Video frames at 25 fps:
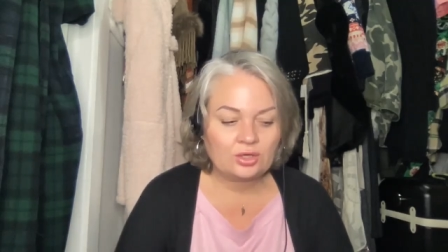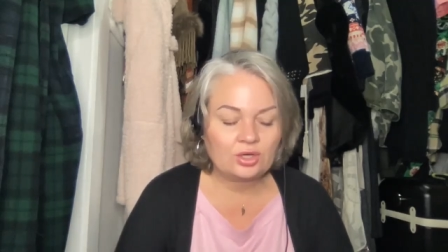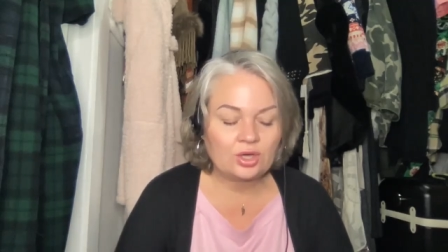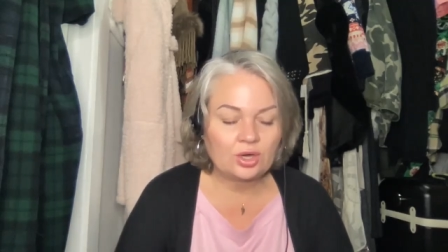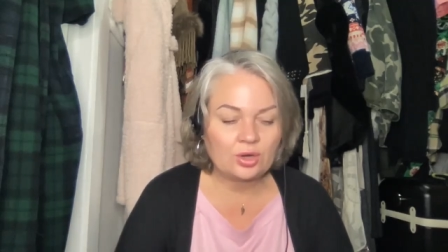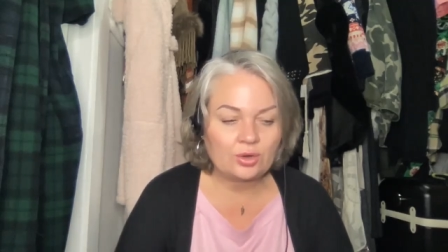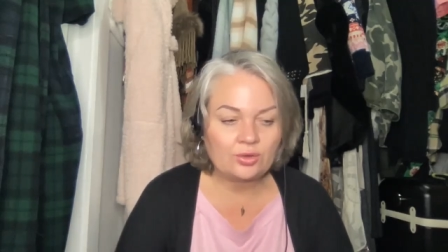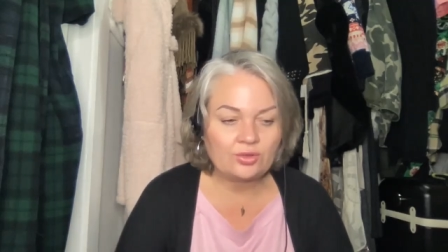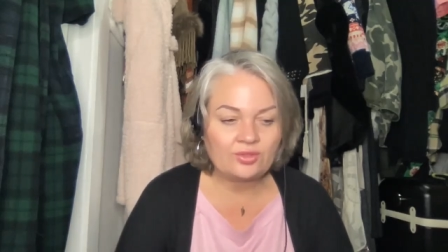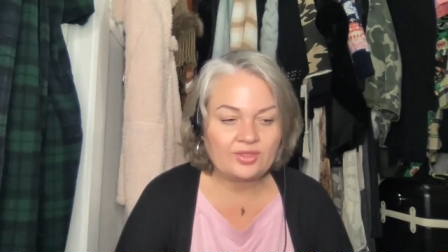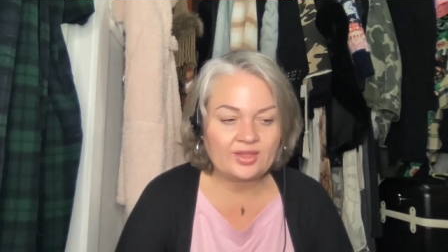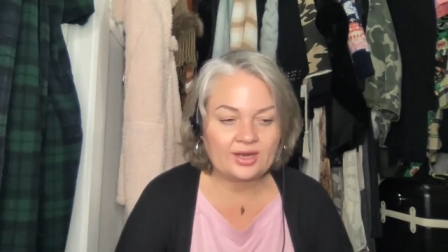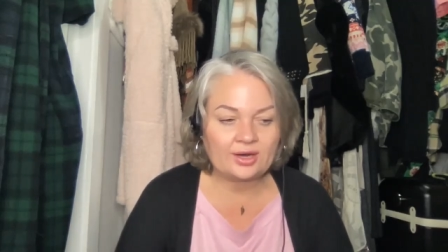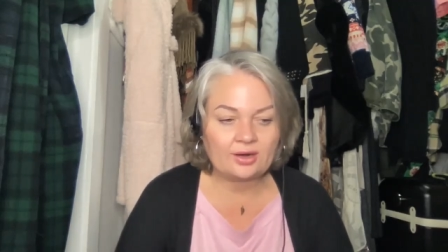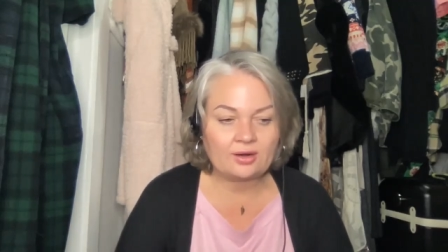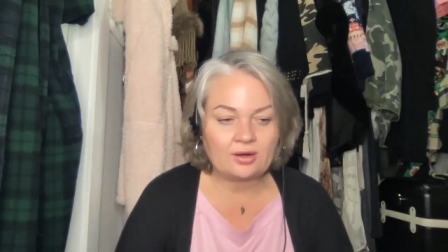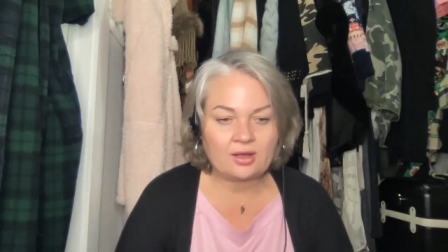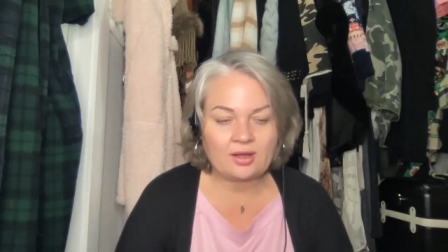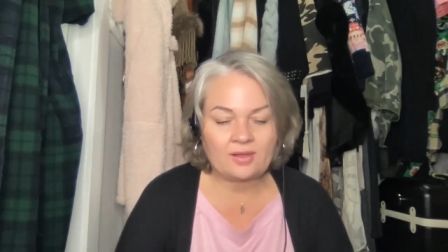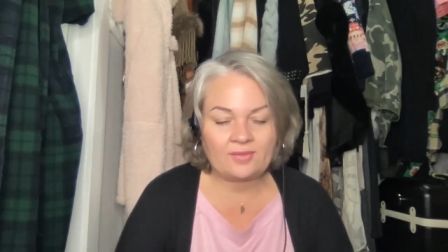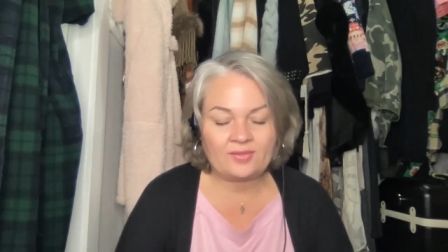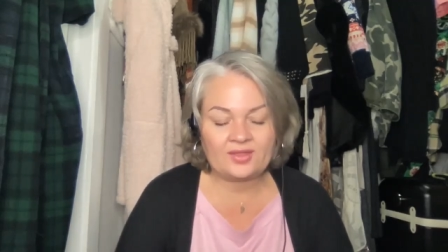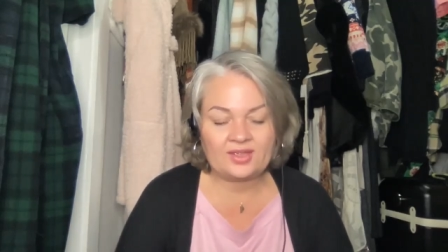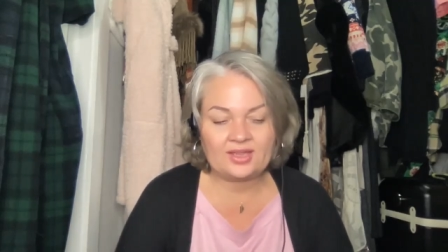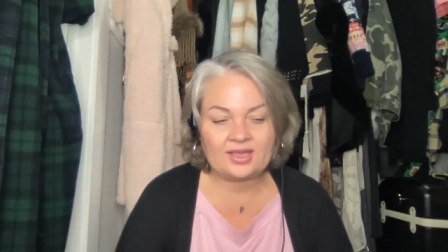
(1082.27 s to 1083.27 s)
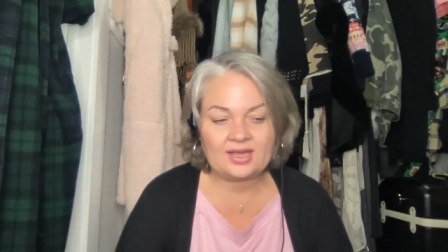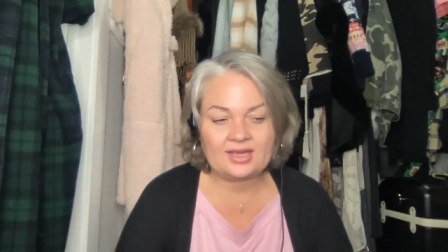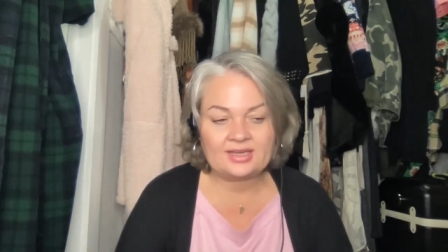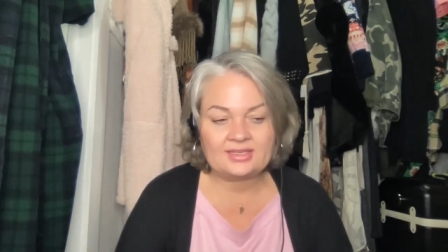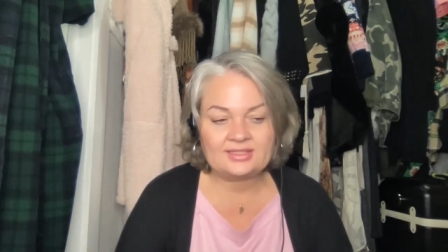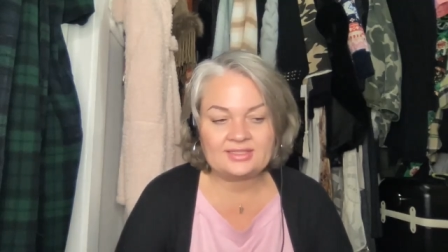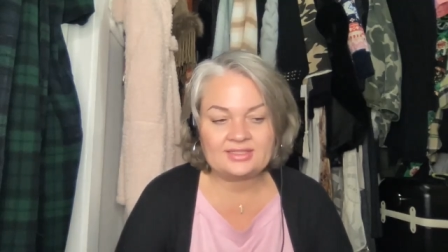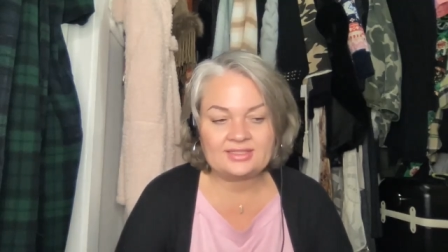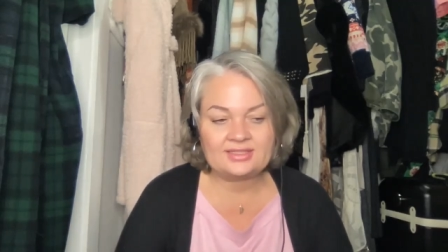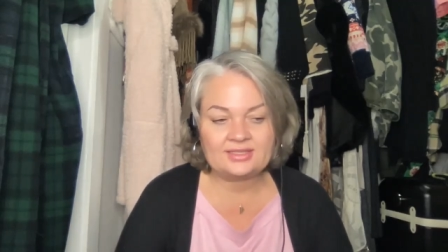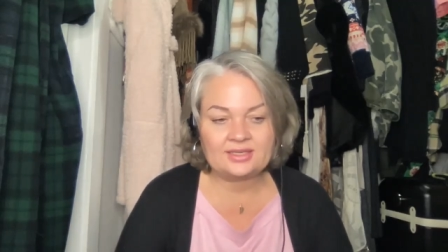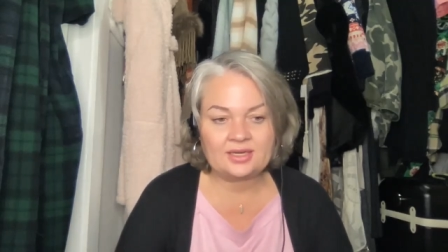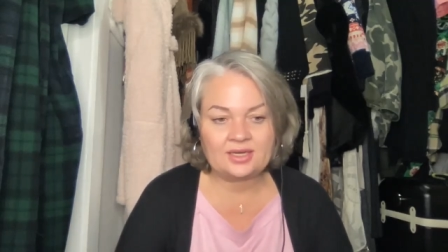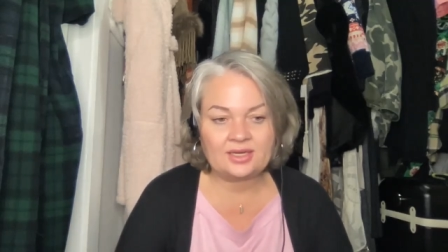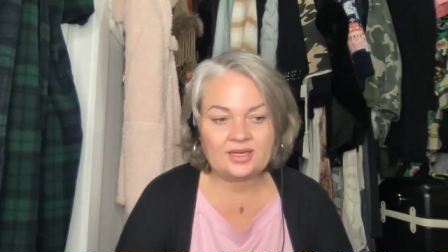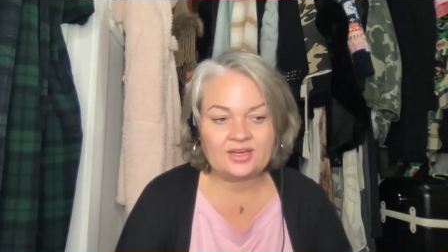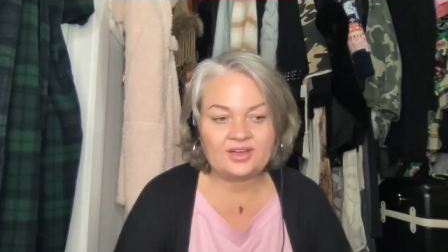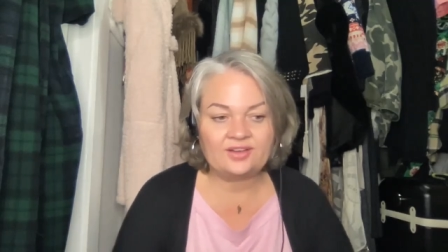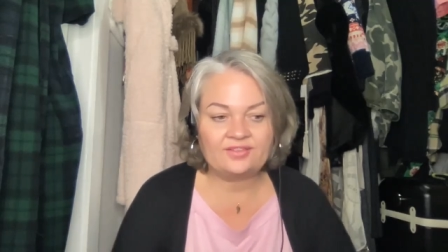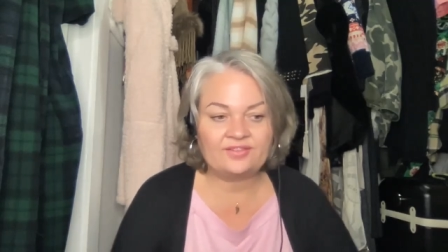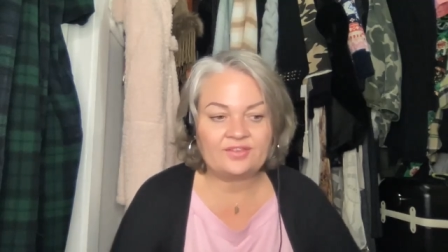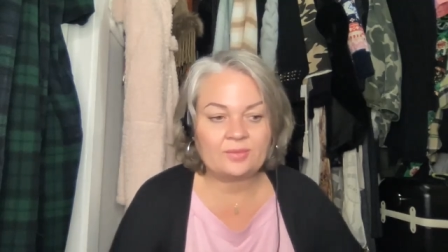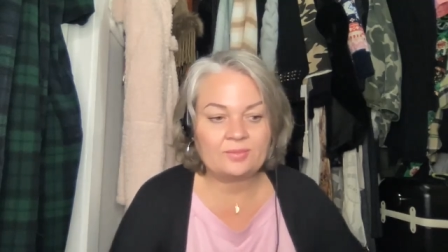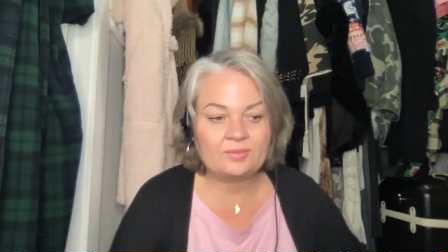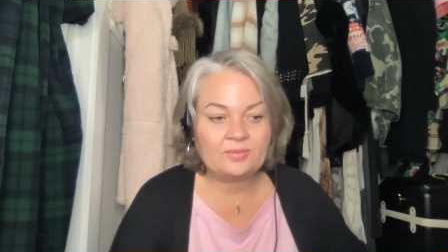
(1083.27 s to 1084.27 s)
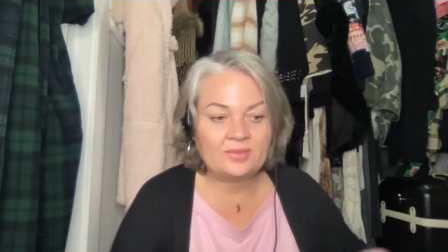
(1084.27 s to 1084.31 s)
go there on the idea of a